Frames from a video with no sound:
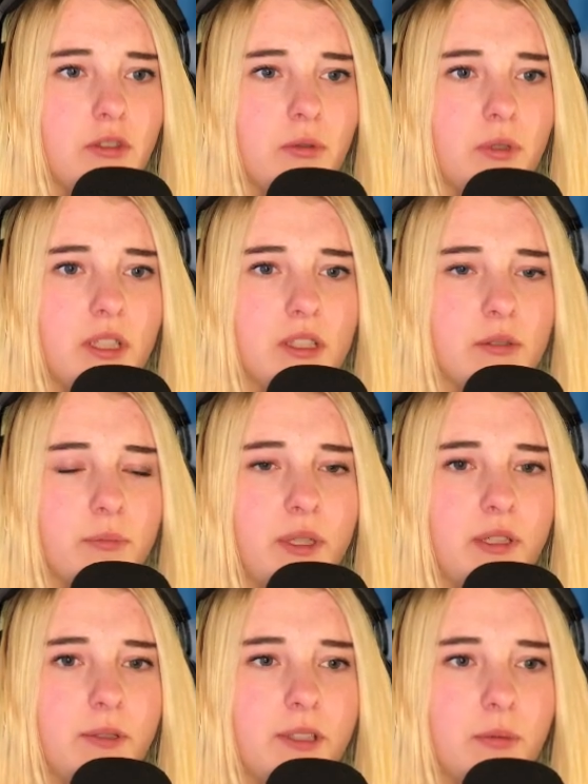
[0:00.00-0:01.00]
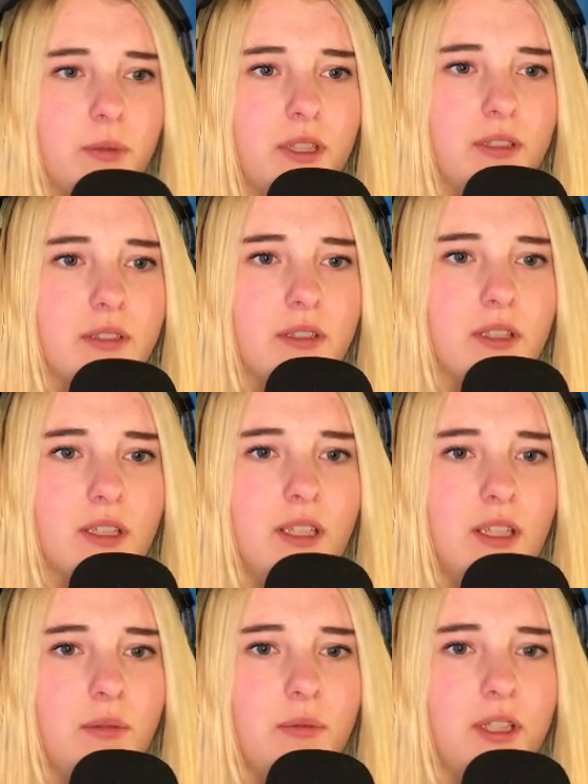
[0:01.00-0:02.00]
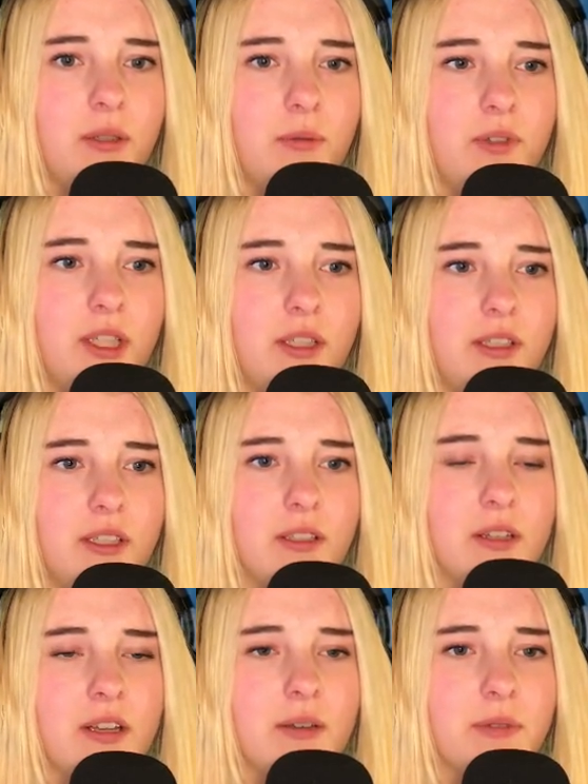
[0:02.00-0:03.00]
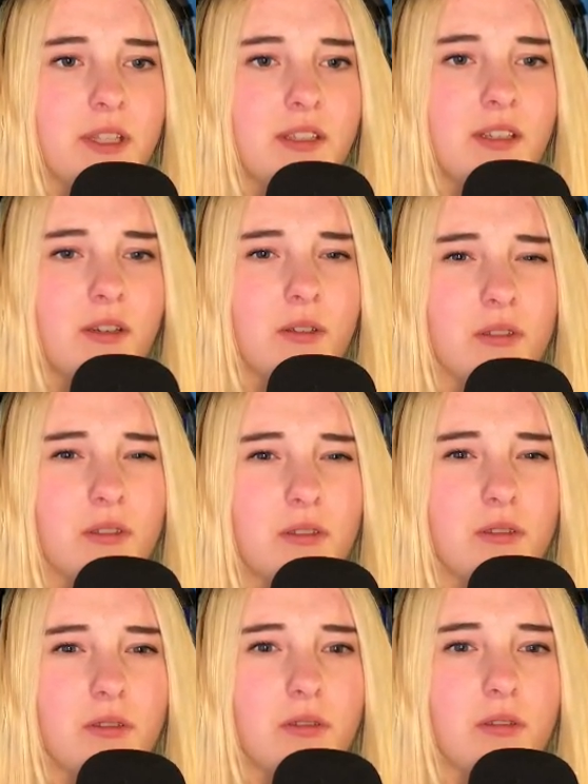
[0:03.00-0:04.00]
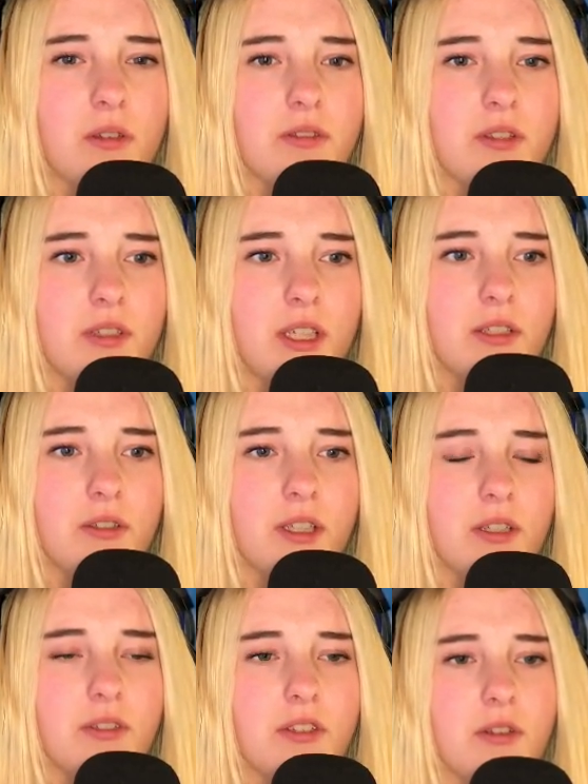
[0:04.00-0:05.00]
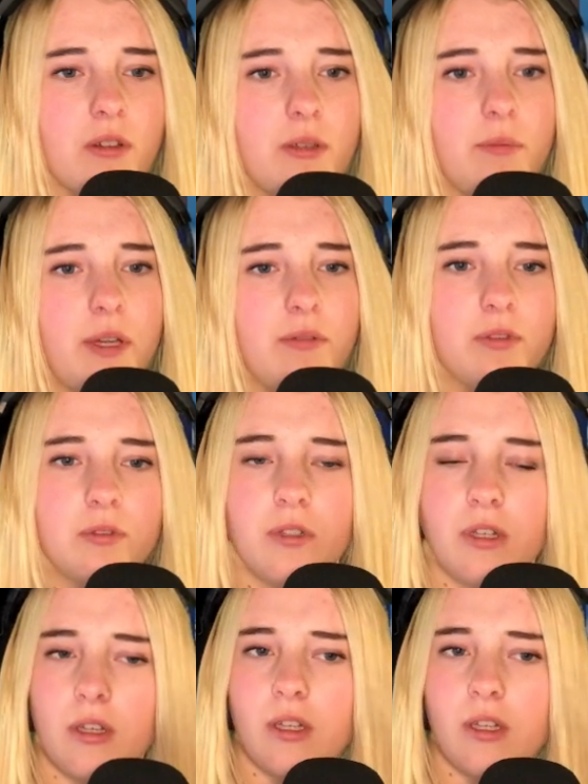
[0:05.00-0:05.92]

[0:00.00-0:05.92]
to experiment with this technique, being wary that lapses in con concentration can result in painful